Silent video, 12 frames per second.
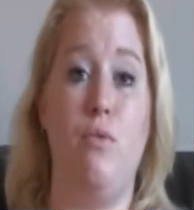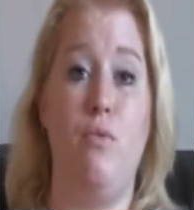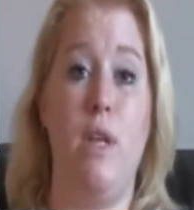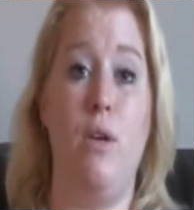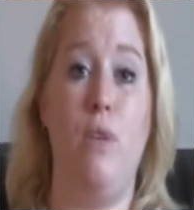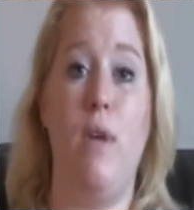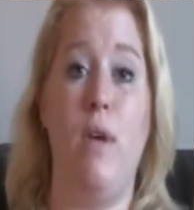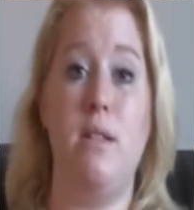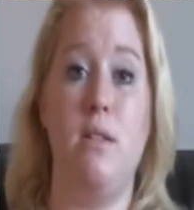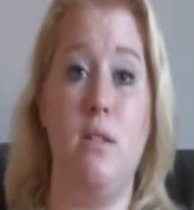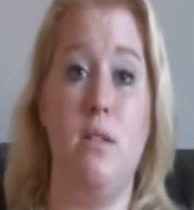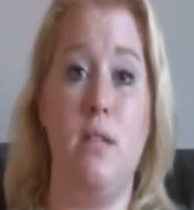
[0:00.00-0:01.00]
real
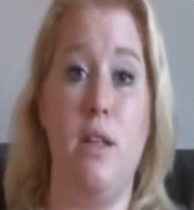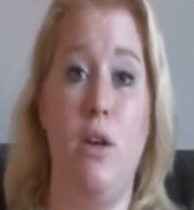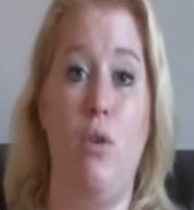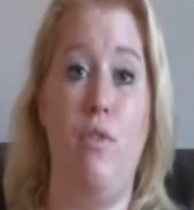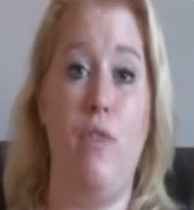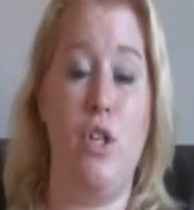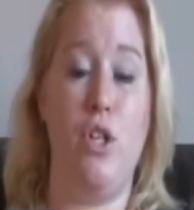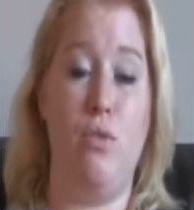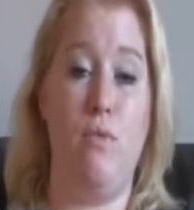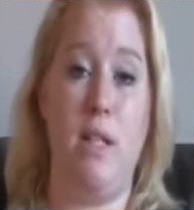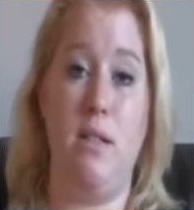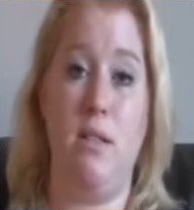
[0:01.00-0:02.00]
residency, or official
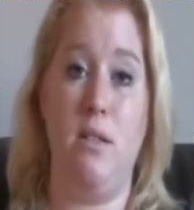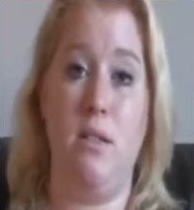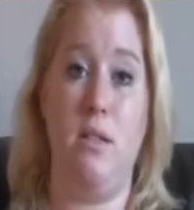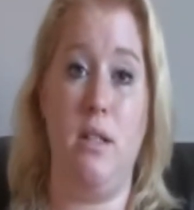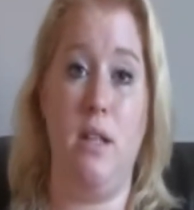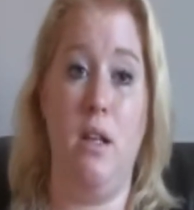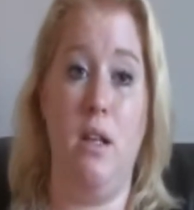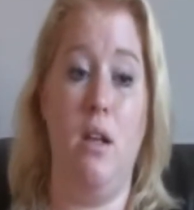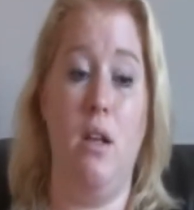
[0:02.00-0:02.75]
residency.